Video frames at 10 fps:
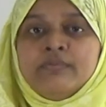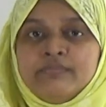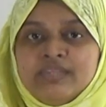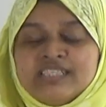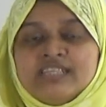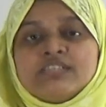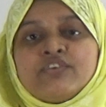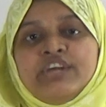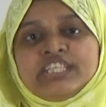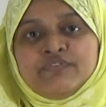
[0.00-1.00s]
This is
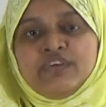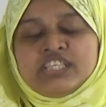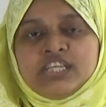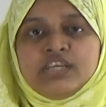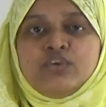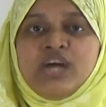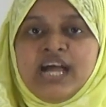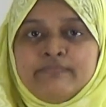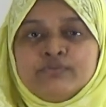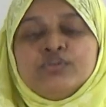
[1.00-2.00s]
creativity. You
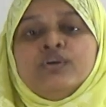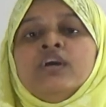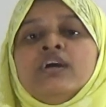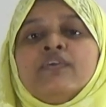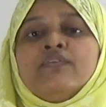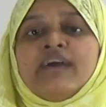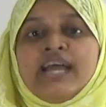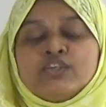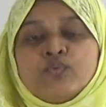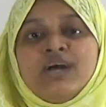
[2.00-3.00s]
have to
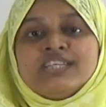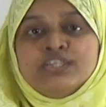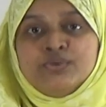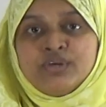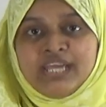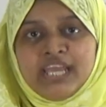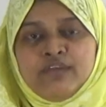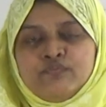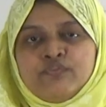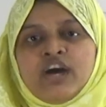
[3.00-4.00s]
write what you
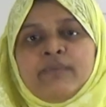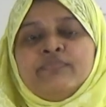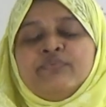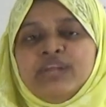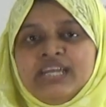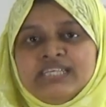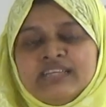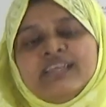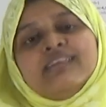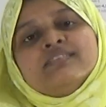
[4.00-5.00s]
gain from
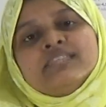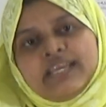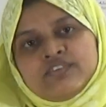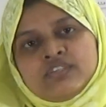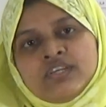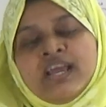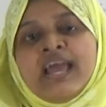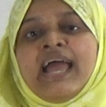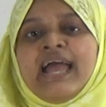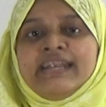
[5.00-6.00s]
reading the text.
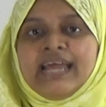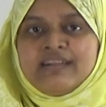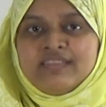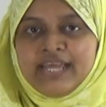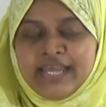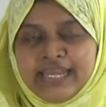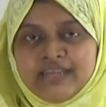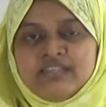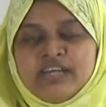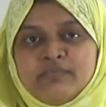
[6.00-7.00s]
And at the
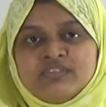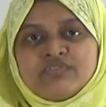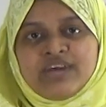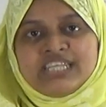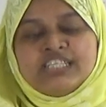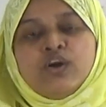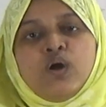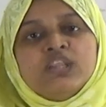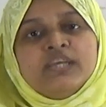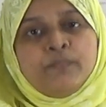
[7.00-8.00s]
end, that means writing
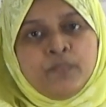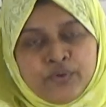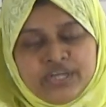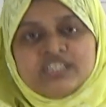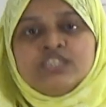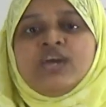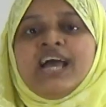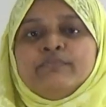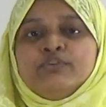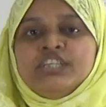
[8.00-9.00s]
all the points, you
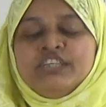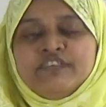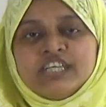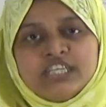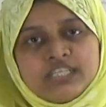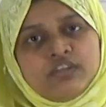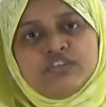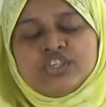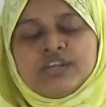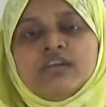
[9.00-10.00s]
have to give a
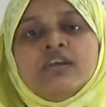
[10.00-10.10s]
conclusion.